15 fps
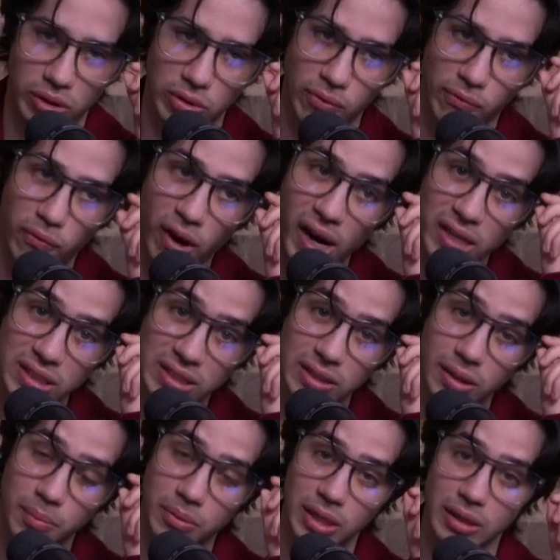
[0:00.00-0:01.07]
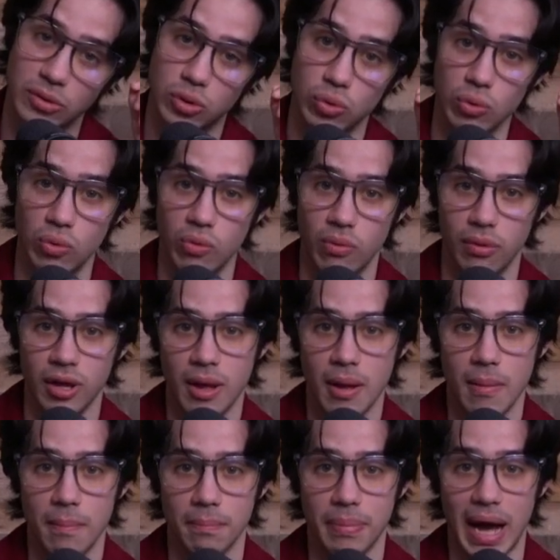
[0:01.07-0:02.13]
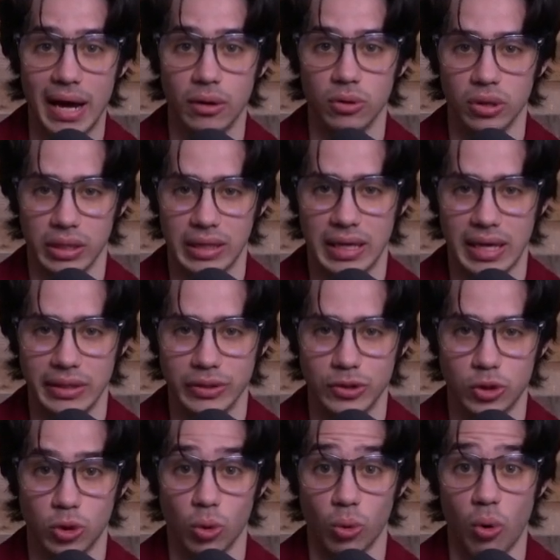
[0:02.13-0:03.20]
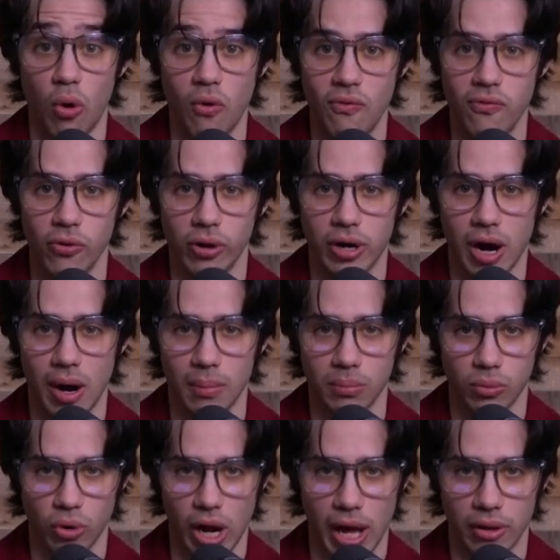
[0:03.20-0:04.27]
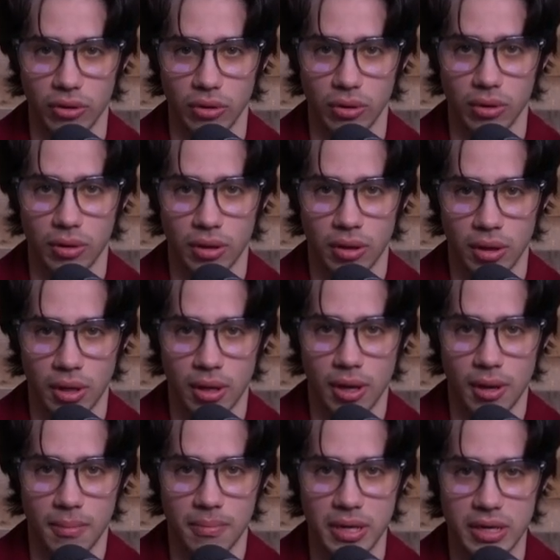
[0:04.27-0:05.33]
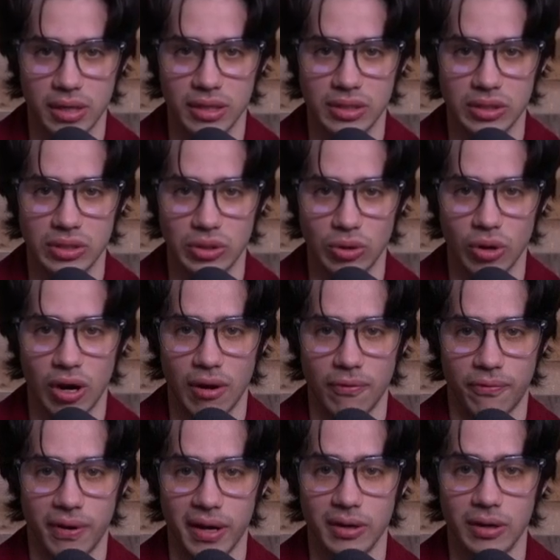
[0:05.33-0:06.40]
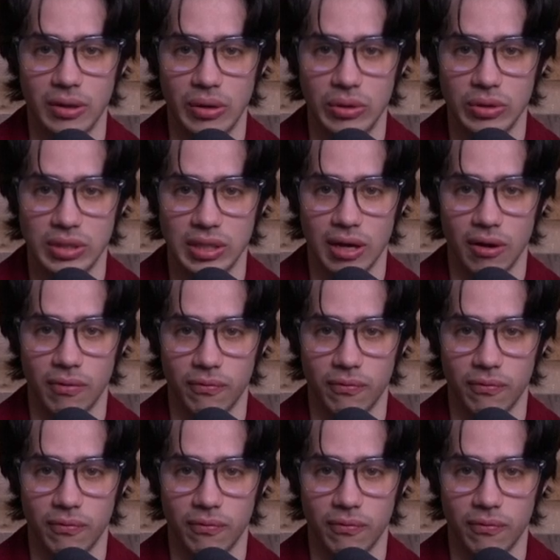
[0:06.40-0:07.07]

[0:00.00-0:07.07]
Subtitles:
You'll find something to battle against, or overcome rather, because you're not fighting yourself.